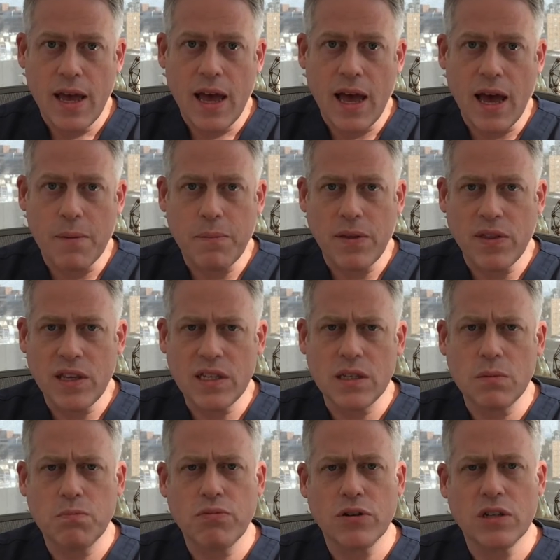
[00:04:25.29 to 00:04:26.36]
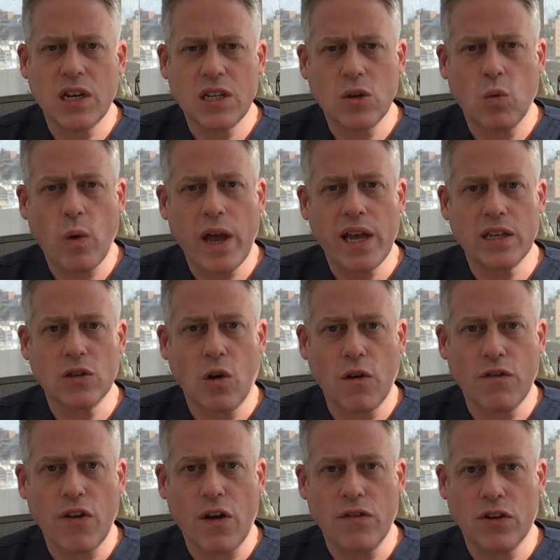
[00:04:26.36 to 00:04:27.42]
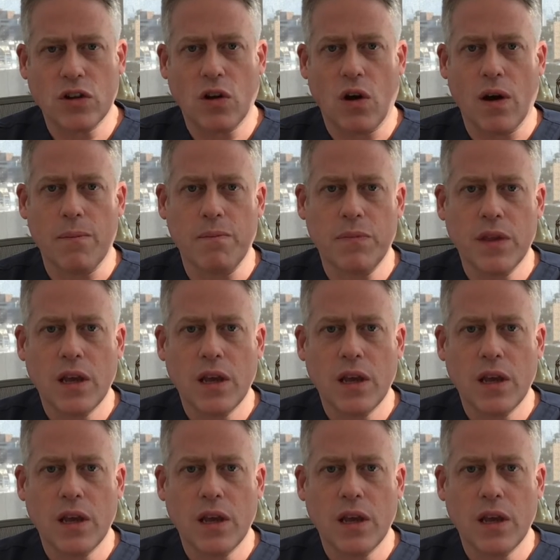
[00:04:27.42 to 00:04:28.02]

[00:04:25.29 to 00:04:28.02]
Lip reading: but this procedure wears off over time.